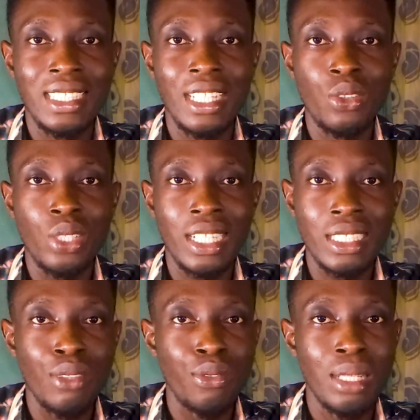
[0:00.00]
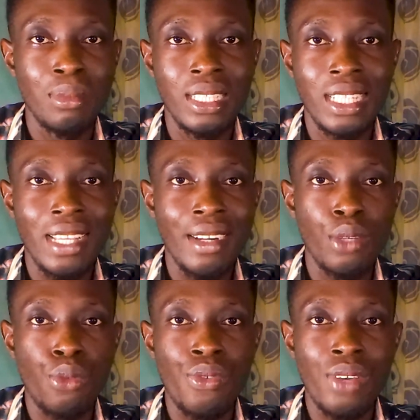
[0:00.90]
Then you can give them the Naira
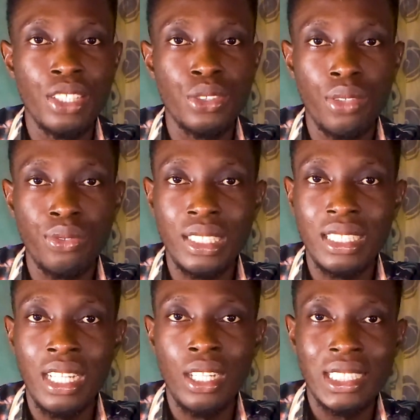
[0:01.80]
equivalent of it.